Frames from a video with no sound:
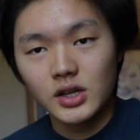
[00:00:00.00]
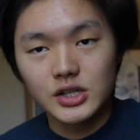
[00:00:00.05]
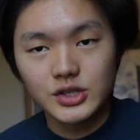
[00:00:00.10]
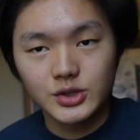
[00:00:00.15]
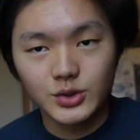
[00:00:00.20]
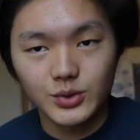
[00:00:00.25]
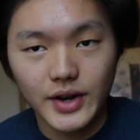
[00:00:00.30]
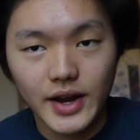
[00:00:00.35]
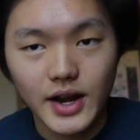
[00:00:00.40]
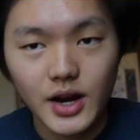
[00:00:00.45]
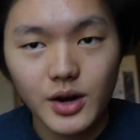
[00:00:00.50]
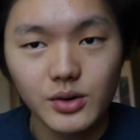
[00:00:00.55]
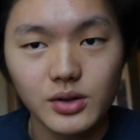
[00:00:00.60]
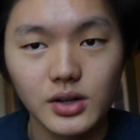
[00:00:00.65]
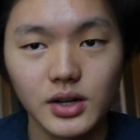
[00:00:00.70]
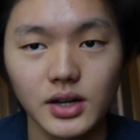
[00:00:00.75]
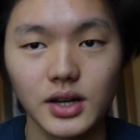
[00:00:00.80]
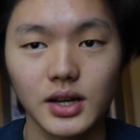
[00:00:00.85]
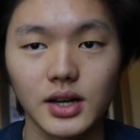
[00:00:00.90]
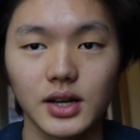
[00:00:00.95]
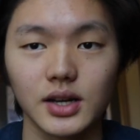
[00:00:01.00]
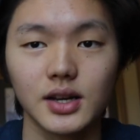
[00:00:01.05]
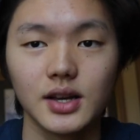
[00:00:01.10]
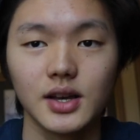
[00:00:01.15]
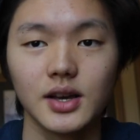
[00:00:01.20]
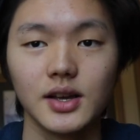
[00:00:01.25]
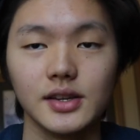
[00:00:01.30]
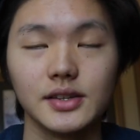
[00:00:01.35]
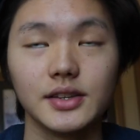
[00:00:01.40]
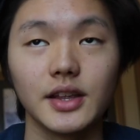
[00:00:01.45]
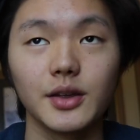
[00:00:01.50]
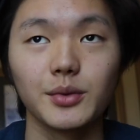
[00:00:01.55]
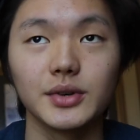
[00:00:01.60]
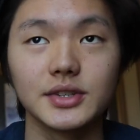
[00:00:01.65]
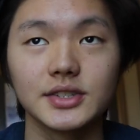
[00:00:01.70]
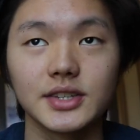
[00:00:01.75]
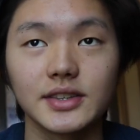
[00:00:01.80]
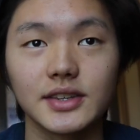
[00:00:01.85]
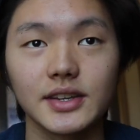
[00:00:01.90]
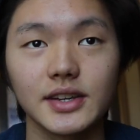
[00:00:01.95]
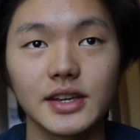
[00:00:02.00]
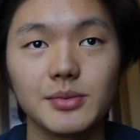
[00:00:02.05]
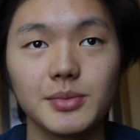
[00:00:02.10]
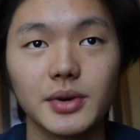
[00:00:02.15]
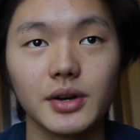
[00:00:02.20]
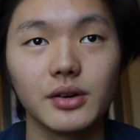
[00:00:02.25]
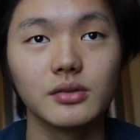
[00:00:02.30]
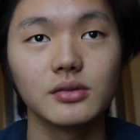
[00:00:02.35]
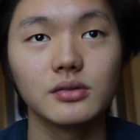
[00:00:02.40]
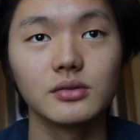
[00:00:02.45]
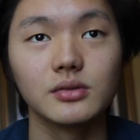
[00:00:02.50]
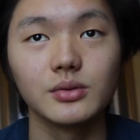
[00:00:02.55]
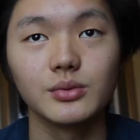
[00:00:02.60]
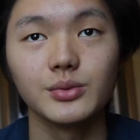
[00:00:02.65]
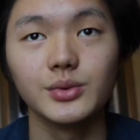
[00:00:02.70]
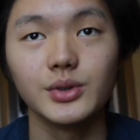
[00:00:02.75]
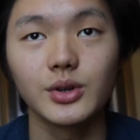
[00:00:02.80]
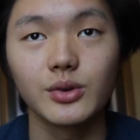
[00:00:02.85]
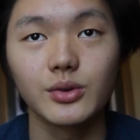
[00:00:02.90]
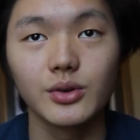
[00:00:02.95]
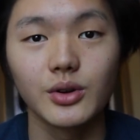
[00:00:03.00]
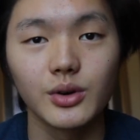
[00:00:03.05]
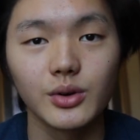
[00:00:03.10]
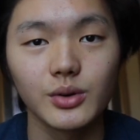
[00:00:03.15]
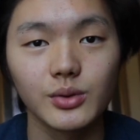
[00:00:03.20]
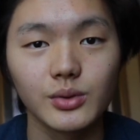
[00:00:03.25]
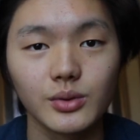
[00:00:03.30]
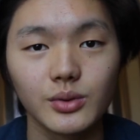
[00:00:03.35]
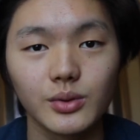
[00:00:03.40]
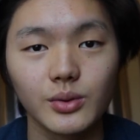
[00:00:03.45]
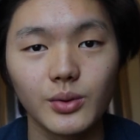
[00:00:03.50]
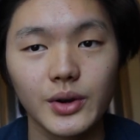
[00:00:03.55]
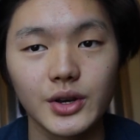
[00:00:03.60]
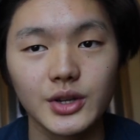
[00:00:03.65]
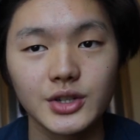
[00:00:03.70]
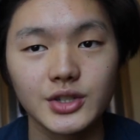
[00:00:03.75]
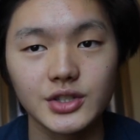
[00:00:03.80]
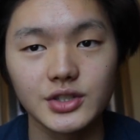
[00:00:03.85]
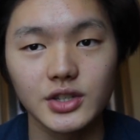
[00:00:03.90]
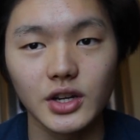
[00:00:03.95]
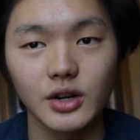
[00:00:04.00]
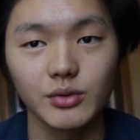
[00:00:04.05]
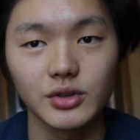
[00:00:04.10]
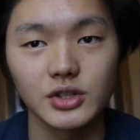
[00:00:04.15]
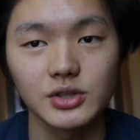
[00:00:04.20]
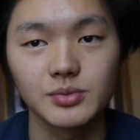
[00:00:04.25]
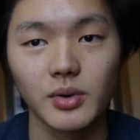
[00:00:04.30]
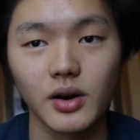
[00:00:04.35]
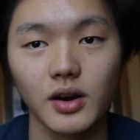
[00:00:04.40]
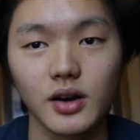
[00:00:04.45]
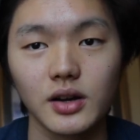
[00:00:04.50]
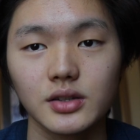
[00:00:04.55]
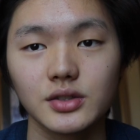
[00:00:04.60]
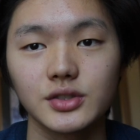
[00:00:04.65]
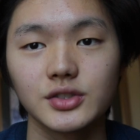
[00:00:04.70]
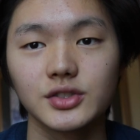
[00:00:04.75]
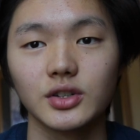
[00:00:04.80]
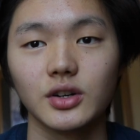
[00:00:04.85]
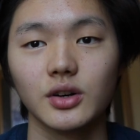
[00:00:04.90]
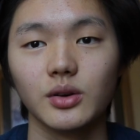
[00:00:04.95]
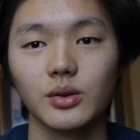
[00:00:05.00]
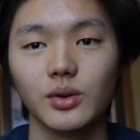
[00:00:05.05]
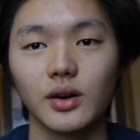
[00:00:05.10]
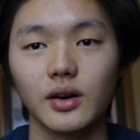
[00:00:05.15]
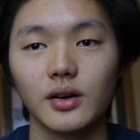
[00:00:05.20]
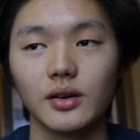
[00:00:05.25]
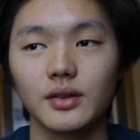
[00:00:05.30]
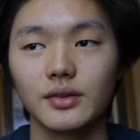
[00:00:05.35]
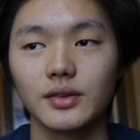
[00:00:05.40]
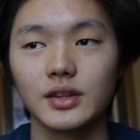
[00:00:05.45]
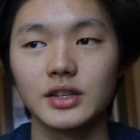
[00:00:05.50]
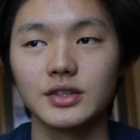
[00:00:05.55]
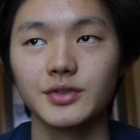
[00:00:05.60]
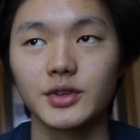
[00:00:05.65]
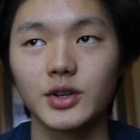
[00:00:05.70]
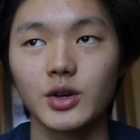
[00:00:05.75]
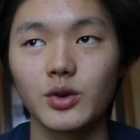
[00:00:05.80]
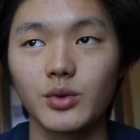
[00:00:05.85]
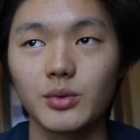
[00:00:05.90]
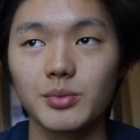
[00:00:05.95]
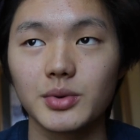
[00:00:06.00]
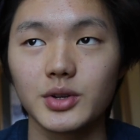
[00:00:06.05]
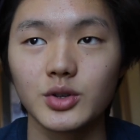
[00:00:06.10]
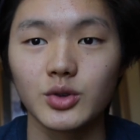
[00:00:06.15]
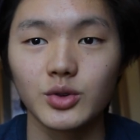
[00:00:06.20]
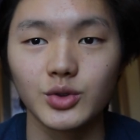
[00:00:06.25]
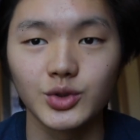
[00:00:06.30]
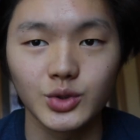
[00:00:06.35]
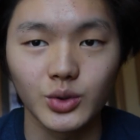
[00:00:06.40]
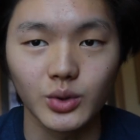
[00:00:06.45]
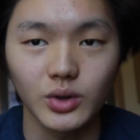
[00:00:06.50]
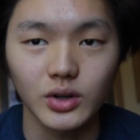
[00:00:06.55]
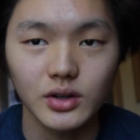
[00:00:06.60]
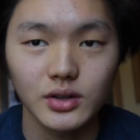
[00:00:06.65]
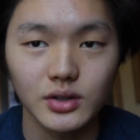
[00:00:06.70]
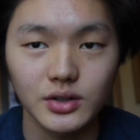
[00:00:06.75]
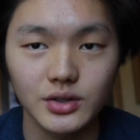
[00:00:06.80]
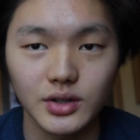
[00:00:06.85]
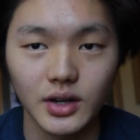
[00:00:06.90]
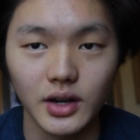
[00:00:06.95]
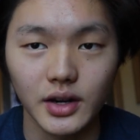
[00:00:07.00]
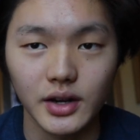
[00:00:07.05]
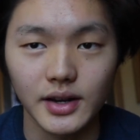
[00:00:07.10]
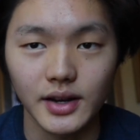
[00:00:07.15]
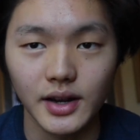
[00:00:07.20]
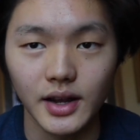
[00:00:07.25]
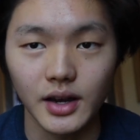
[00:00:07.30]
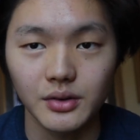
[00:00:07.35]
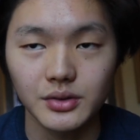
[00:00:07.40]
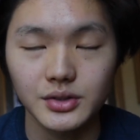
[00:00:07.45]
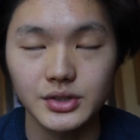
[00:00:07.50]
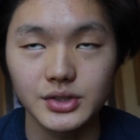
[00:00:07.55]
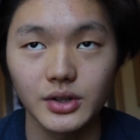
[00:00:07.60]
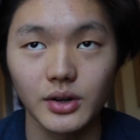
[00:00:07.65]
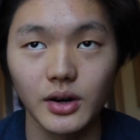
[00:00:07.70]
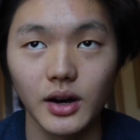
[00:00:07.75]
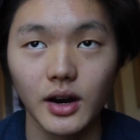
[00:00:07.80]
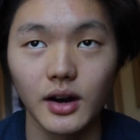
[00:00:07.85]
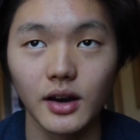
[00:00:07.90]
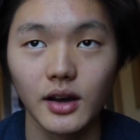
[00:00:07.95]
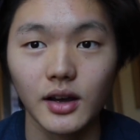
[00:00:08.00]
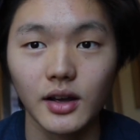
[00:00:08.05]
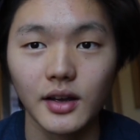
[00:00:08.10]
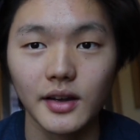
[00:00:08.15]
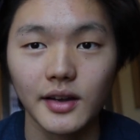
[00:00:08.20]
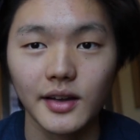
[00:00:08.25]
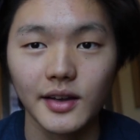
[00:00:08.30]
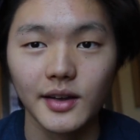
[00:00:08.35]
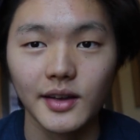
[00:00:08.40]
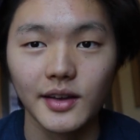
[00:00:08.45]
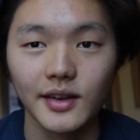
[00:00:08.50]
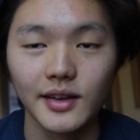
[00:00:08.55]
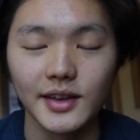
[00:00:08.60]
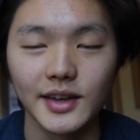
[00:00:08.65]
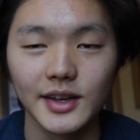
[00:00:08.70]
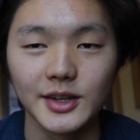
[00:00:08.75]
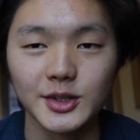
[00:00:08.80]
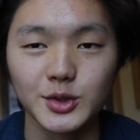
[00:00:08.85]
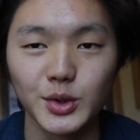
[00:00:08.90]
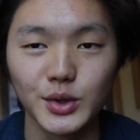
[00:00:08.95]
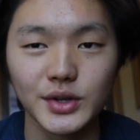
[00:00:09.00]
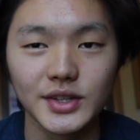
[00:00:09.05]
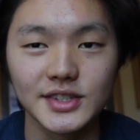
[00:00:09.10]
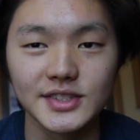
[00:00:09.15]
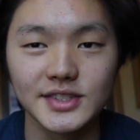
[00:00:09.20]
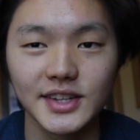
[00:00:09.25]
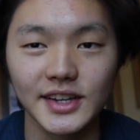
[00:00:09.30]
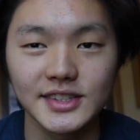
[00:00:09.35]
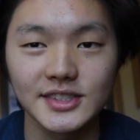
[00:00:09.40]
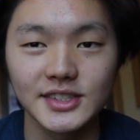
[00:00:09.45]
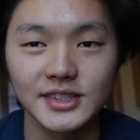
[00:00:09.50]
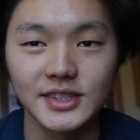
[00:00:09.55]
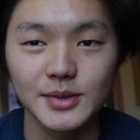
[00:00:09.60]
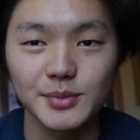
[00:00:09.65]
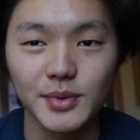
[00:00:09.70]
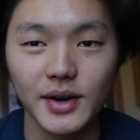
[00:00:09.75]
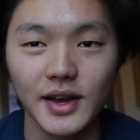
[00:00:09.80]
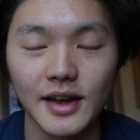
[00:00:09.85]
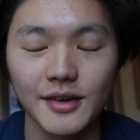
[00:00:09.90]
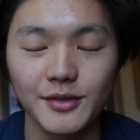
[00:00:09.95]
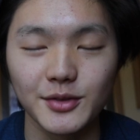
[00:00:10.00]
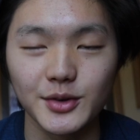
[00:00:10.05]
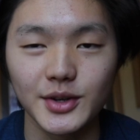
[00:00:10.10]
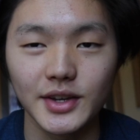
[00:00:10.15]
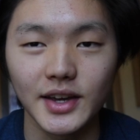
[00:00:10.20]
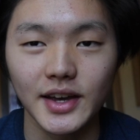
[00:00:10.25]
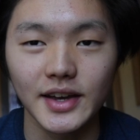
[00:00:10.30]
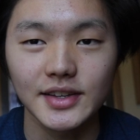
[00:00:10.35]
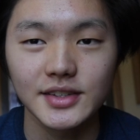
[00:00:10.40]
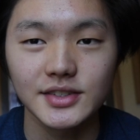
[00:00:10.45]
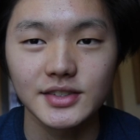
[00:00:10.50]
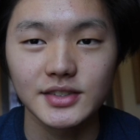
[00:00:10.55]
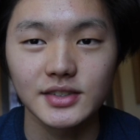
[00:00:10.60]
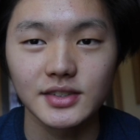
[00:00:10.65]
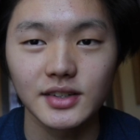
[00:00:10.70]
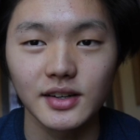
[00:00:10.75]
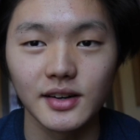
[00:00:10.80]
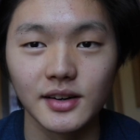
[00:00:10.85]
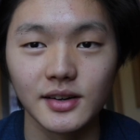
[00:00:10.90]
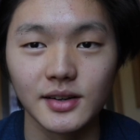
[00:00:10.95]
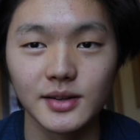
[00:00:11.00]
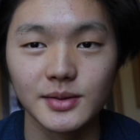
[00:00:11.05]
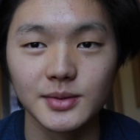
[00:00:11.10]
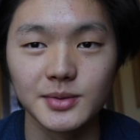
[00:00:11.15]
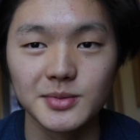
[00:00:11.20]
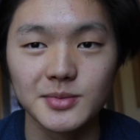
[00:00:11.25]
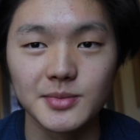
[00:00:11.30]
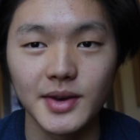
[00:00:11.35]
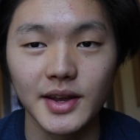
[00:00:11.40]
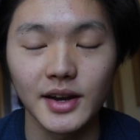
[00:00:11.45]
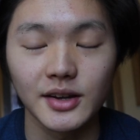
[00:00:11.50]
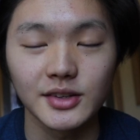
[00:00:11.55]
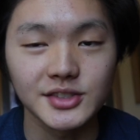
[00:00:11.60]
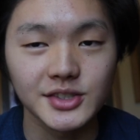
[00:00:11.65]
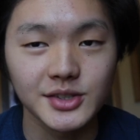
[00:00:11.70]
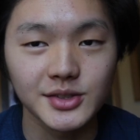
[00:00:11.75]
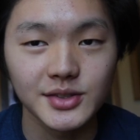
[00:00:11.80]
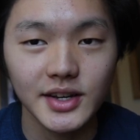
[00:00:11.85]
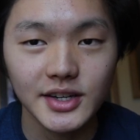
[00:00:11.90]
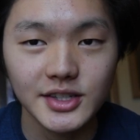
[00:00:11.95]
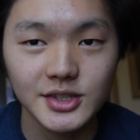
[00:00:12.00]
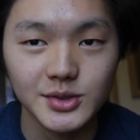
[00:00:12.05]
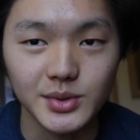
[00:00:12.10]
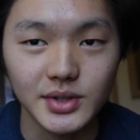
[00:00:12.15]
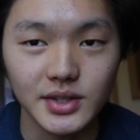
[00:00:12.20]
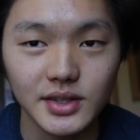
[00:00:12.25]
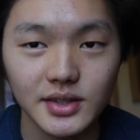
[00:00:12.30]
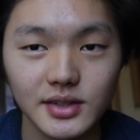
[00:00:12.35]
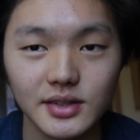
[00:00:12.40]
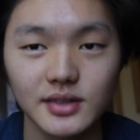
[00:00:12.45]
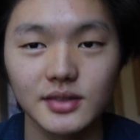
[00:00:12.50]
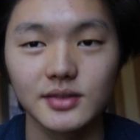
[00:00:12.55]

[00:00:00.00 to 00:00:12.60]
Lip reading: So now that we sent the email, we don't know when she's gonna respond. So this video would be too short to cut it now. So enjoy this next clip I have for you guys, and I'll see you next week.